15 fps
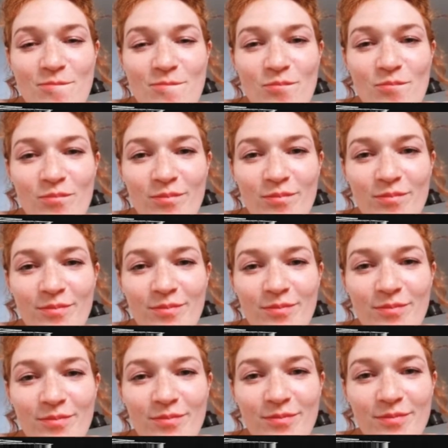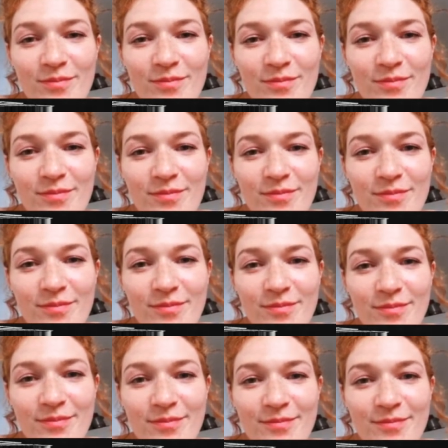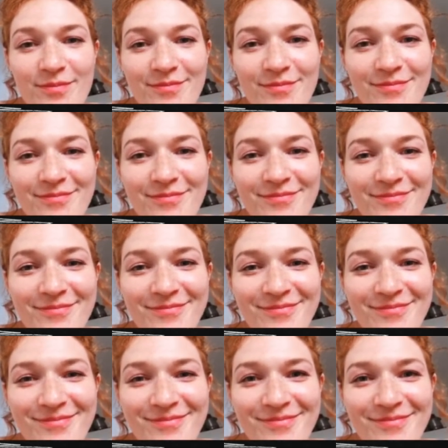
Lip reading: The person shown says nothing.